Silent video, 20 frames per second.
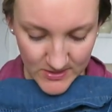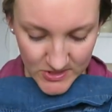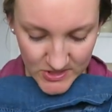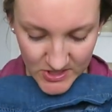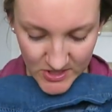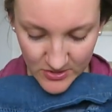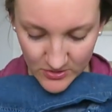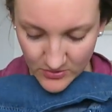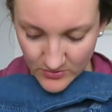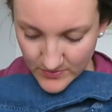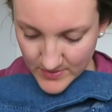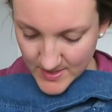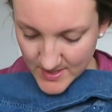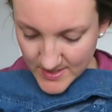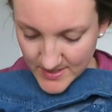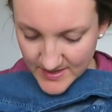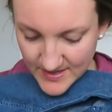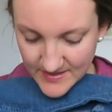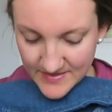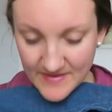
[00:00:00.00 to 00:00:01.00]
So
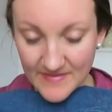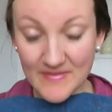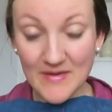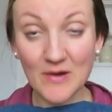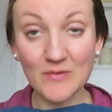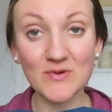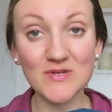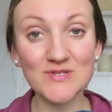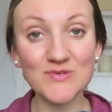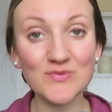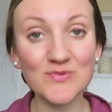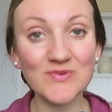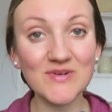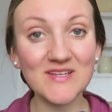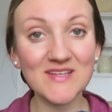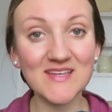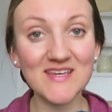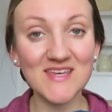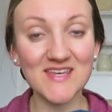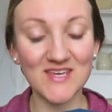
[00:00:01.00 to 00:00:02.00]
I thought that was
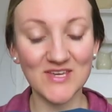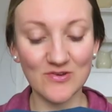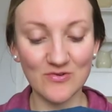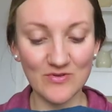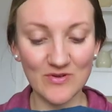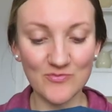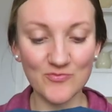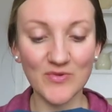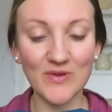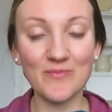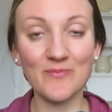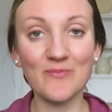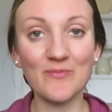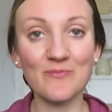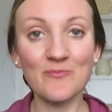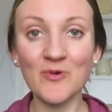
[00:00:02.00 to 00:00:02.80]
really cute and we